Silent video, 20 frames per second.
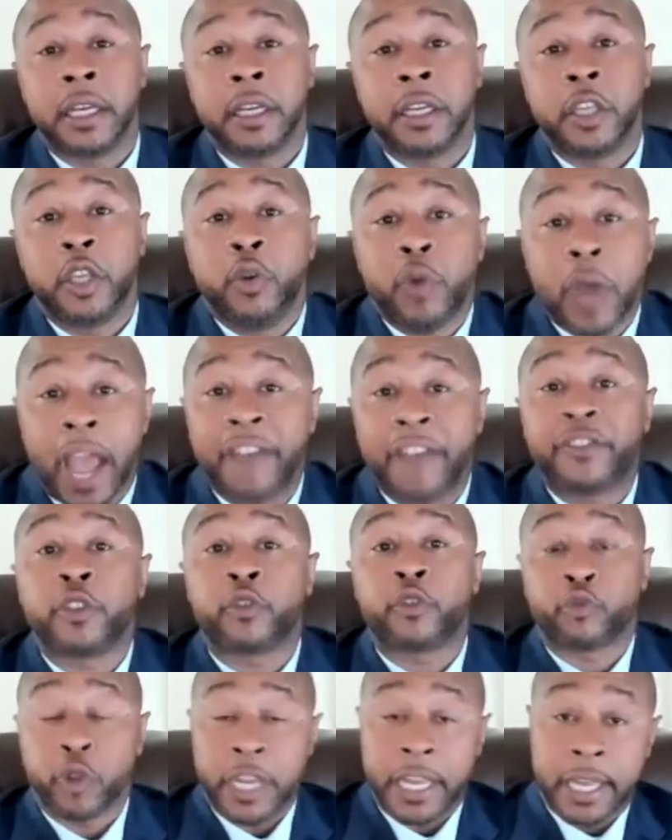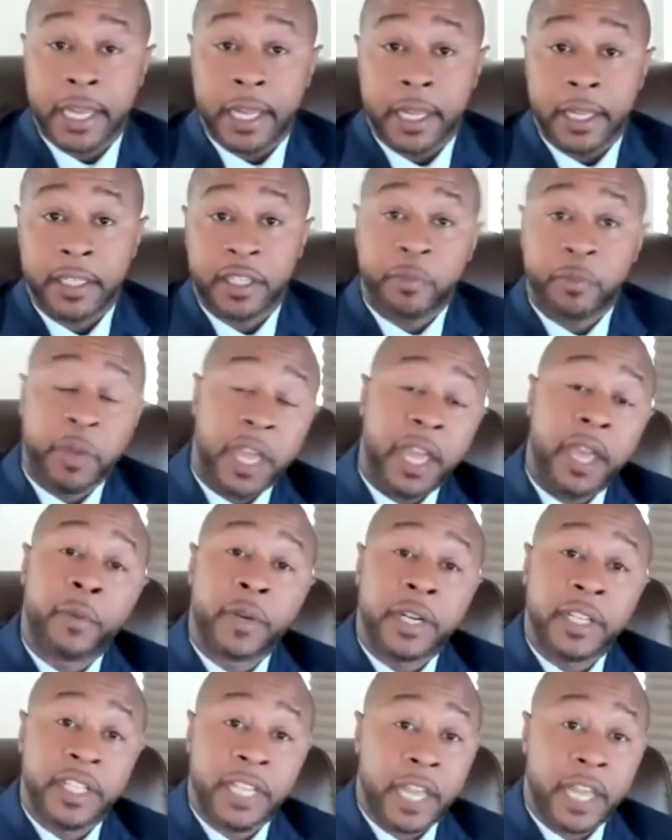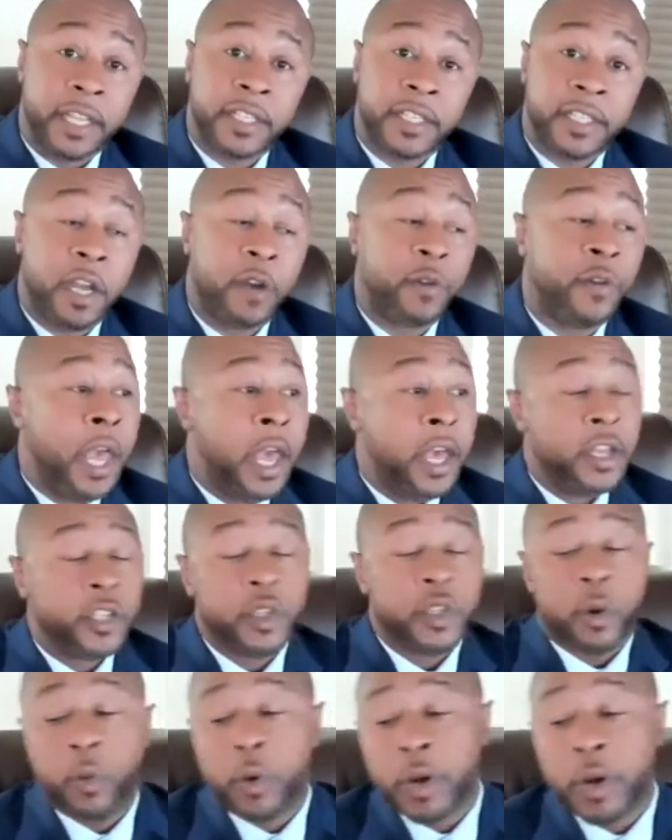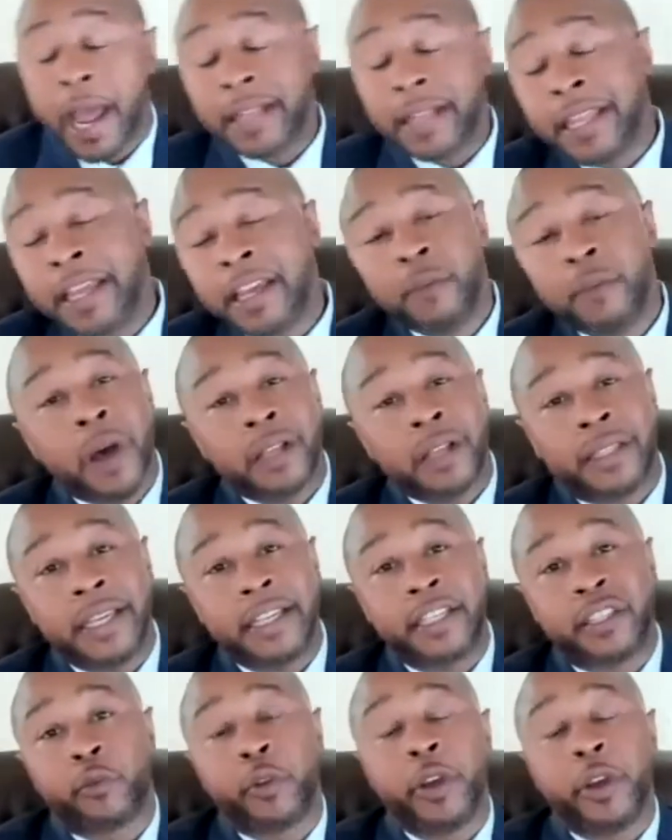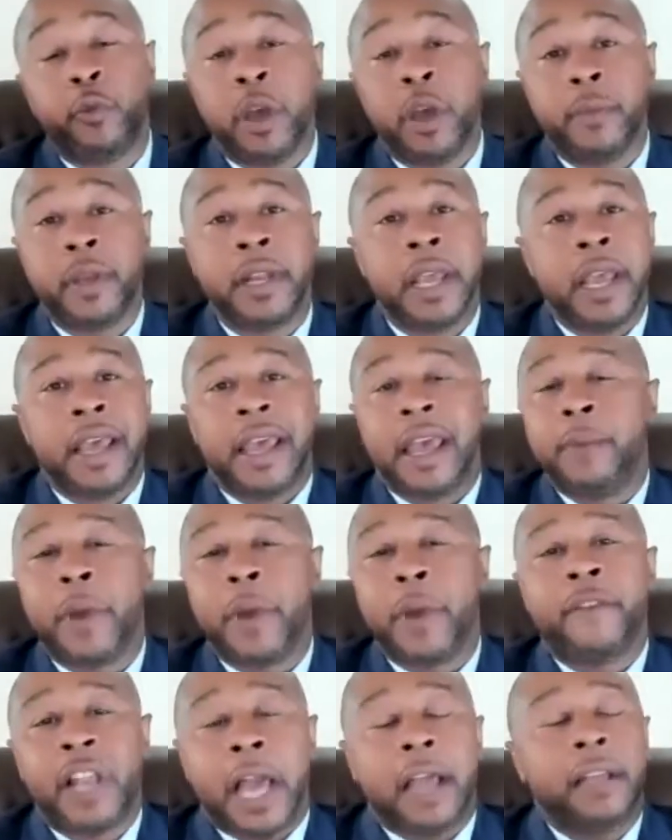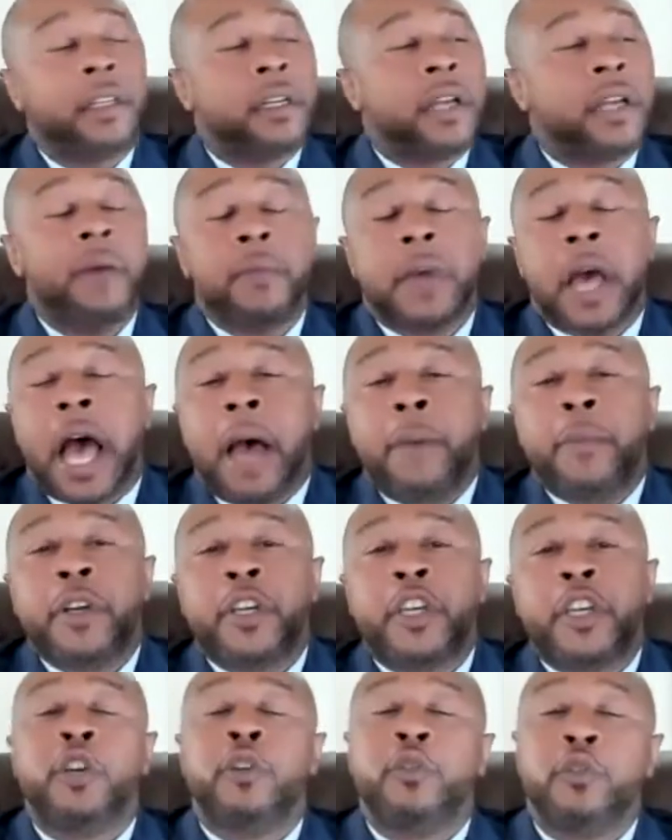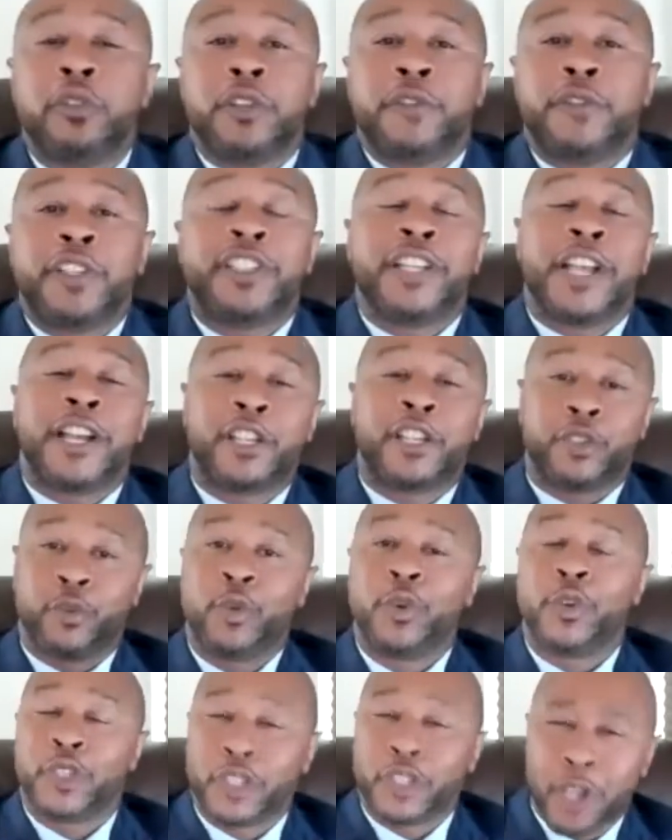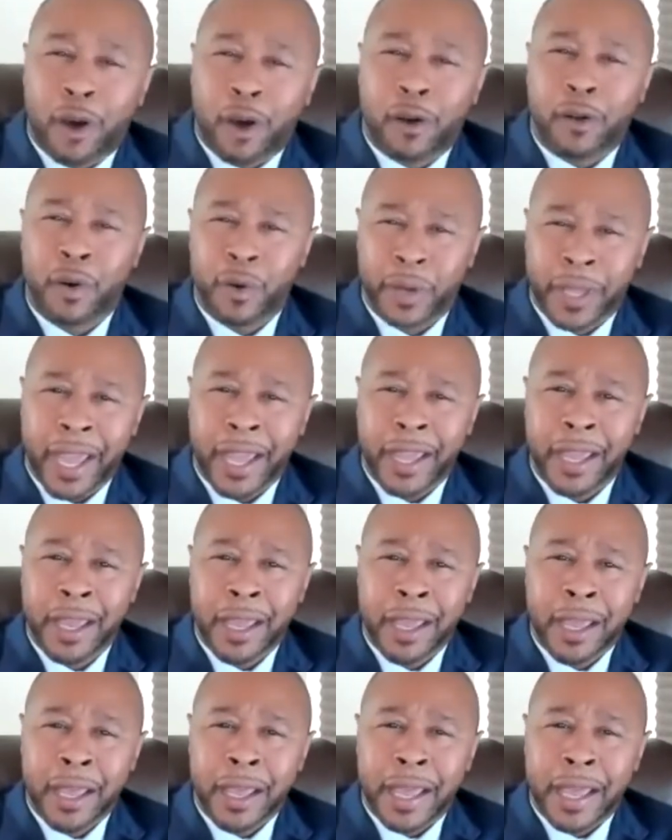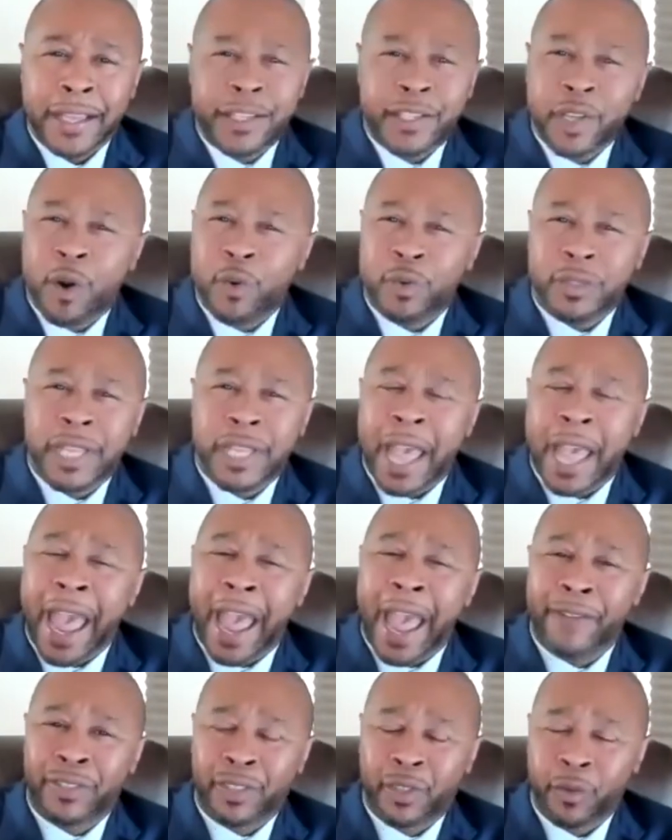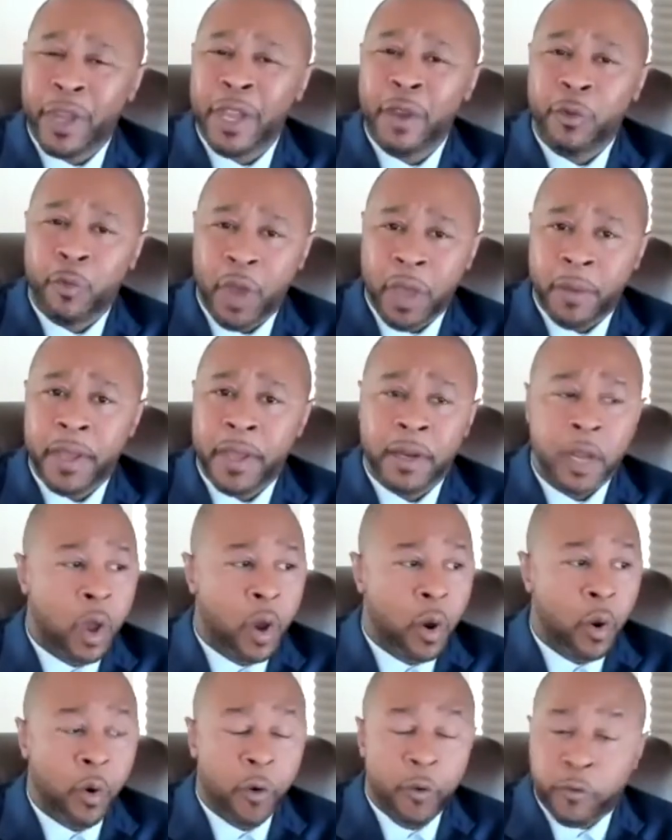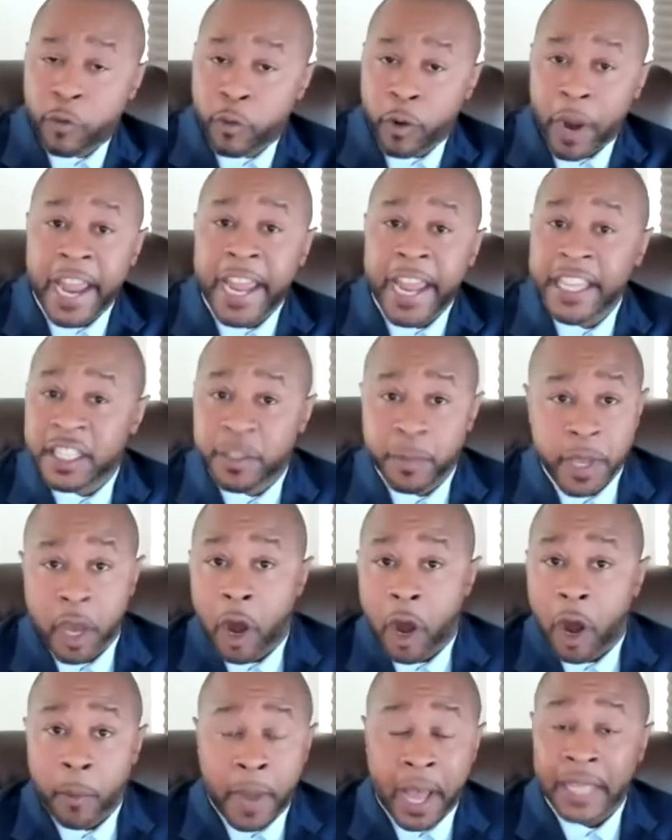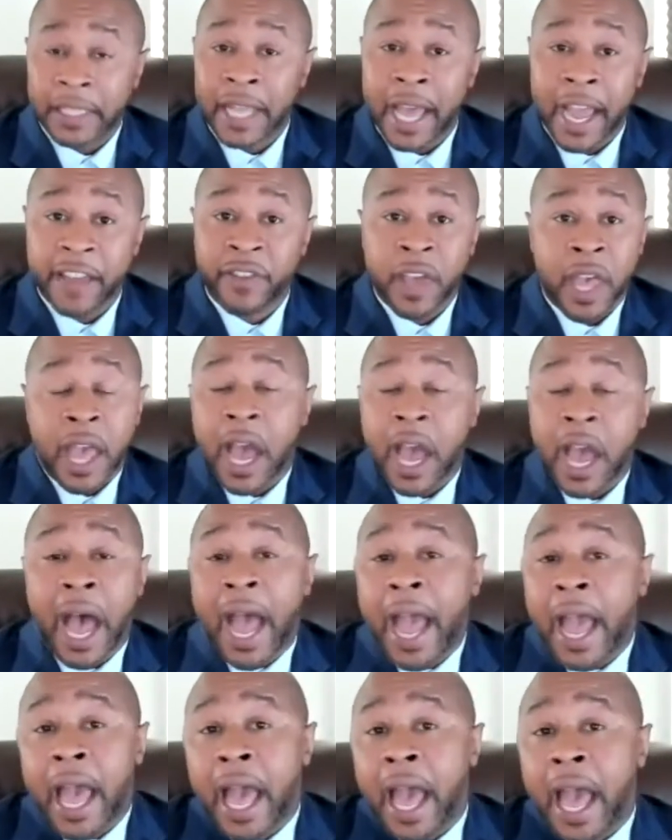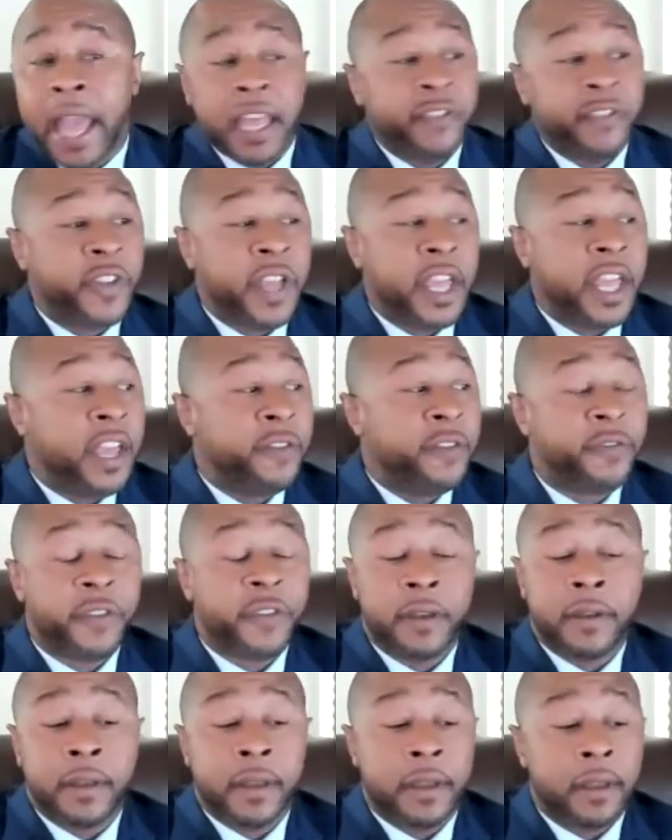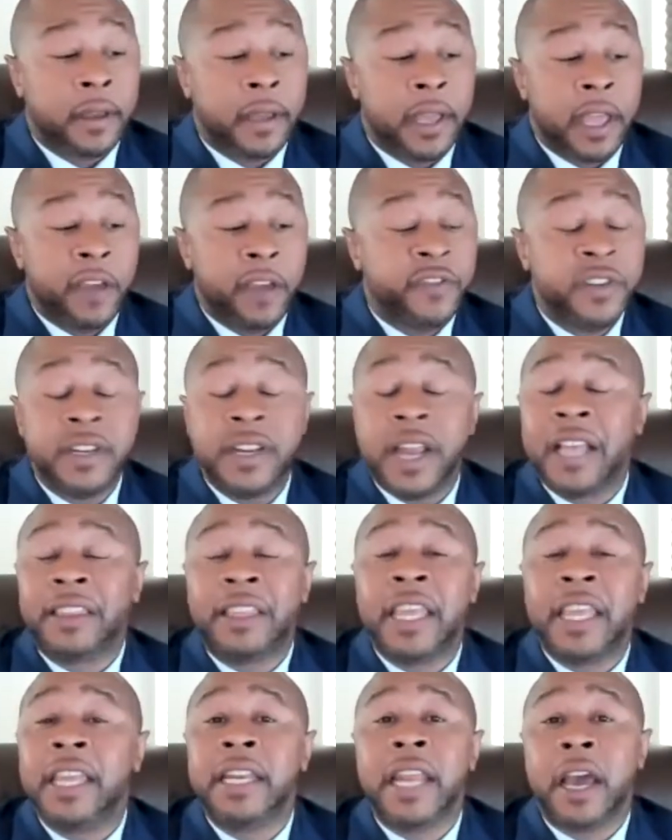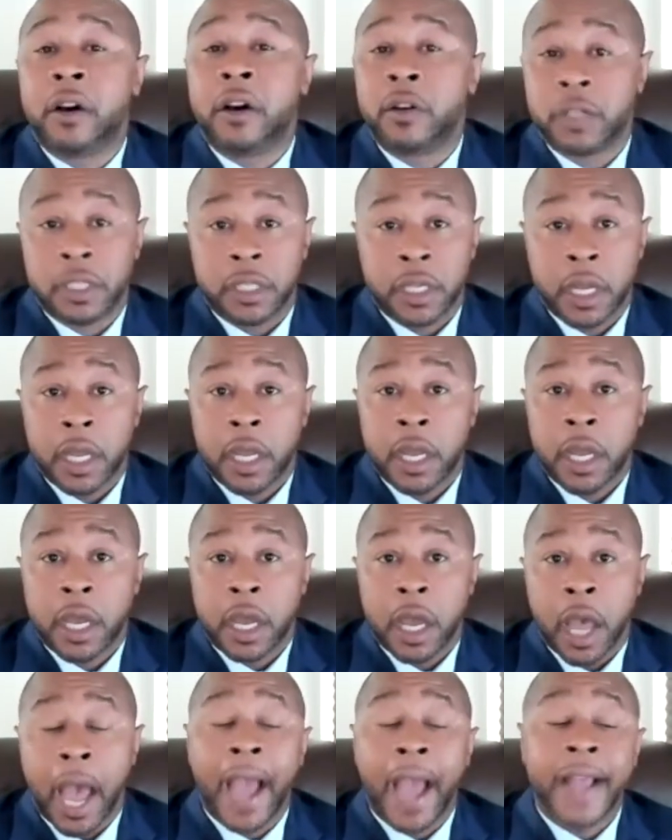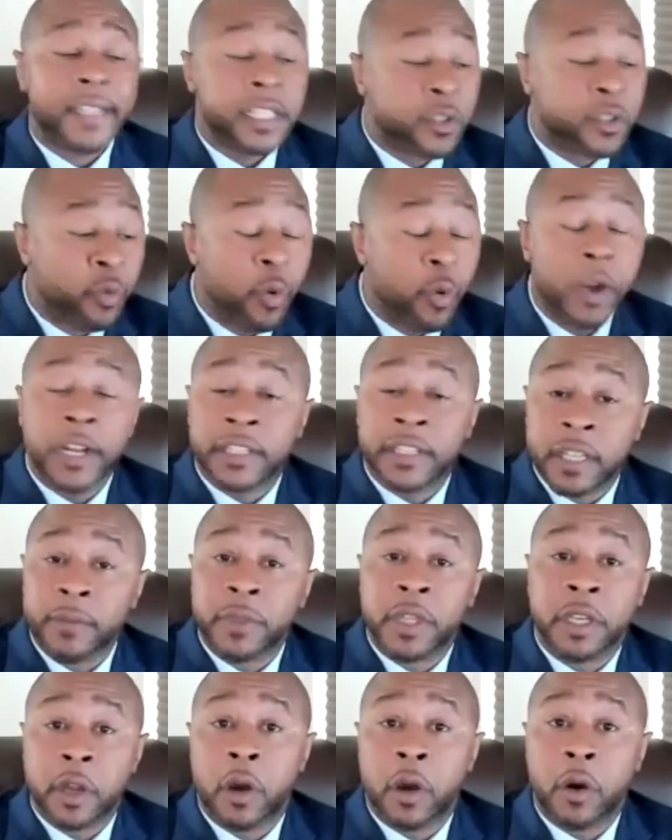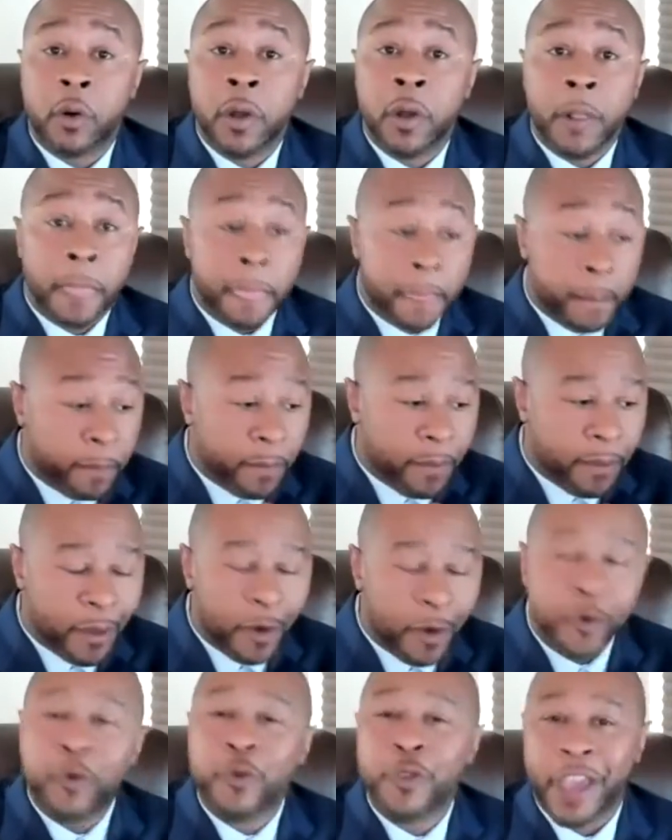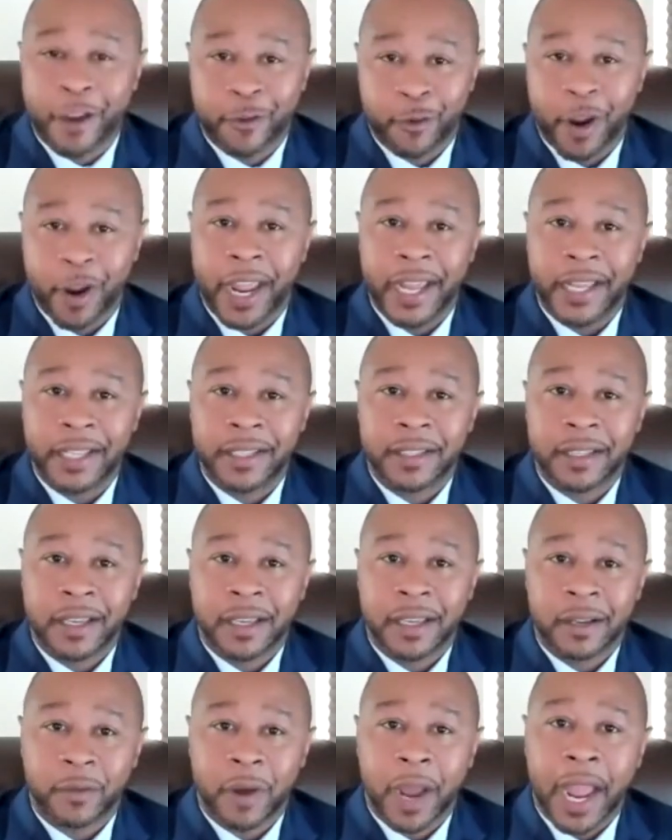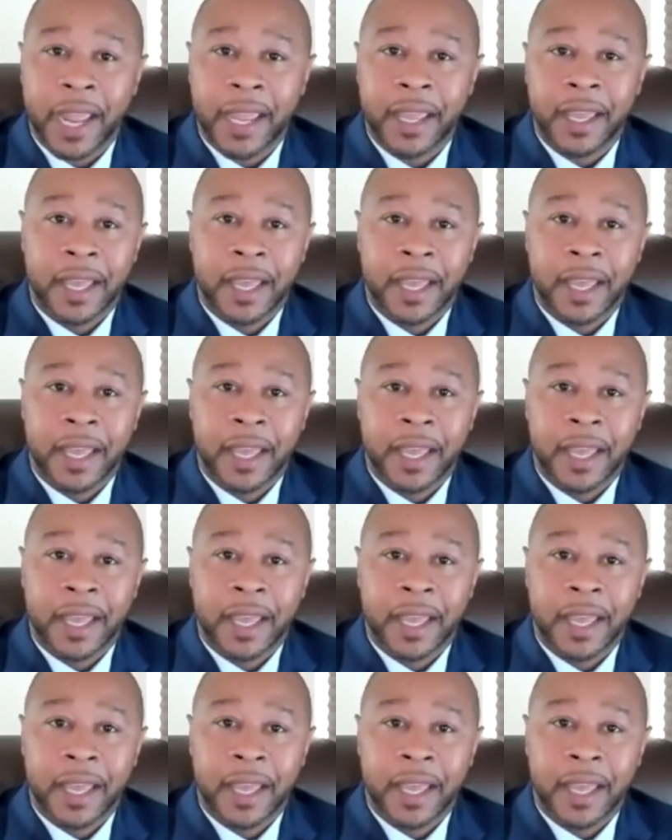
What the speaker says: You have to read to be able to take yourself. So when I think about these three women, and I'm like, look, I'm accused of a sexual assault, okay? And so to have three women who've raised me all my life, if nothing else, I just wanted them to know who they raised, right?